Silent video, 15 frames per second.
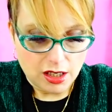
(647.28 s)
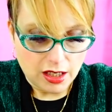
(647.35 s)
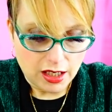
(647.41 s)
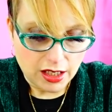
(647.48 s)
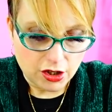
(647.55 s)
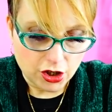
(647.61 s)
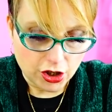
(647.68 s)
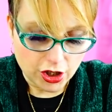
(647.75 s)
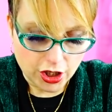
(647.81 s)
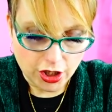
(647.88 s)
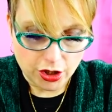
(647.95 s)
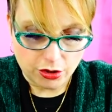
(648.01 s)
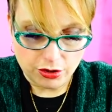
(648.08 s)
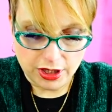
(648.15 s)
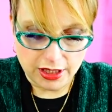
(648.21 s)
in her
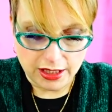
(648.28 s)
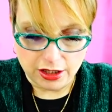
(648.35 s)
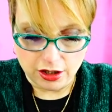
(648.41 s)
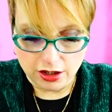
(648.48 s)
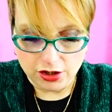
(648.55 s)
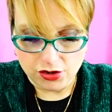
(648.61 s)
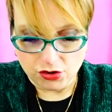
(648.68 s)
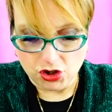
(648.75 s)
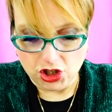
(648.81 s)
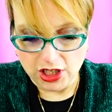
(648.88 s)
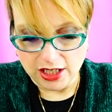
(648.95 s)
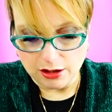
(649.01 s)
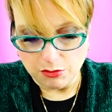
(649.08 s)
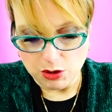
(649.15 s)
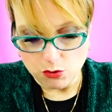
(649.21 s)
coat here so she
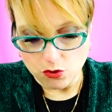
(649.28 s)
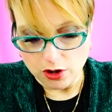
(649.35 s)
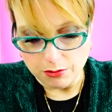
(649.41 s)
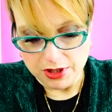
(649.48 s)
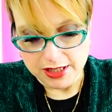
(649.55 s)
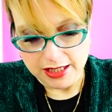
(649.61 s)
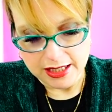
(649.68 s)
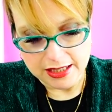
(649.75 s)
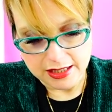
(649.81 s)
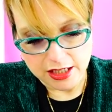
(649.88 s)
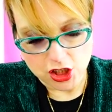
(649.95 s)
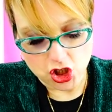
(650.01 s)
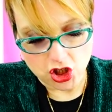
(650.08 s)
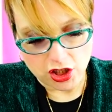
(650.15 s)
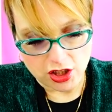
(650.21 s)
can be warm because it is
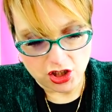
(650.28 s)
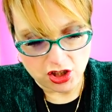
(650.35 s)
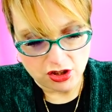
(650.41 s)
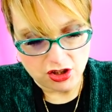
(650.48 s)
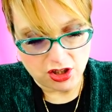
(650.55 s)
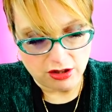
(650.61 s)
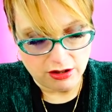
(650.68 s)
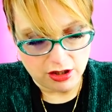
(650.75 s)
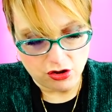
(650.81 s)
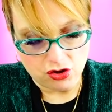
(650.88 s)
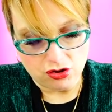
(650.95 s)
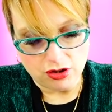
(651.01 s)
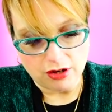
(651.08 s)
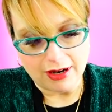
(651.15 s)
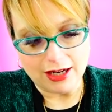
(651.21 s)
chilly, chilly, chilly in the
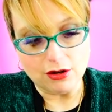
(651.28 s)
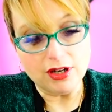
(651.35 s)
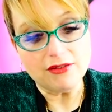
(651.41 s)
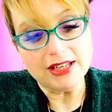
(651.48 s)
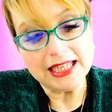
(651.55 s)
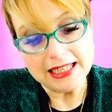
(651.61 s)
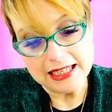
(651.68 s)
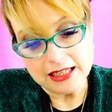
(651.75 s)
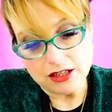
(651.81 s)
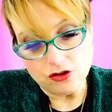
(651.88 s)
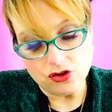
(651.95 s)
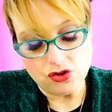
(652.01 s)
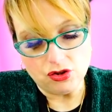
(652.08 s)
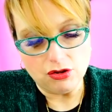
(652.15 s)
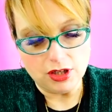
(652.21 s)
studio. I don't have heat in the
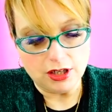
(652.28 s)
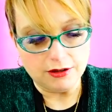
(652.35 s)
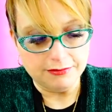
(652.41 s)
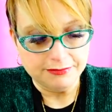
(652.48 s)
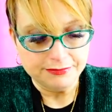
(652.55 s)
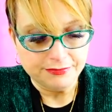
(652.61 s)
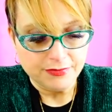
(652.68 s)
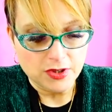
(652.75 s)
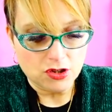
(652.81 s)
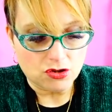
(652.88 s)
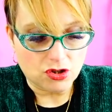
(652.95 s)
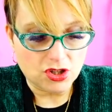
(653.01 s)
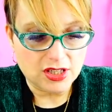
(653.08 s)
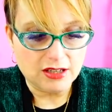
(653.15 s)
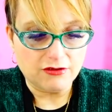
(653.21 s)
studio. So
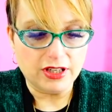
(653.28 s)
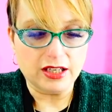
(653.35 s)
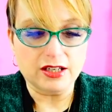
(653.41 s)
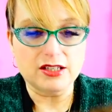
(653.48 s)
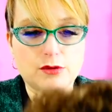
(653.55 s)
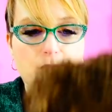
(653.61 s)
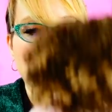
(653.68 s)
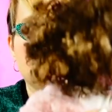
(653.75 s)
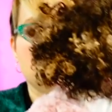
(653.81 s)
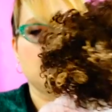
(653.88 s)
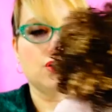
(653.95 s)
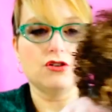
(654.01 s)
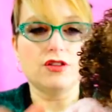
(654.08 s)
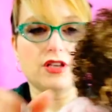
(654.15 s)
I just have like a space heater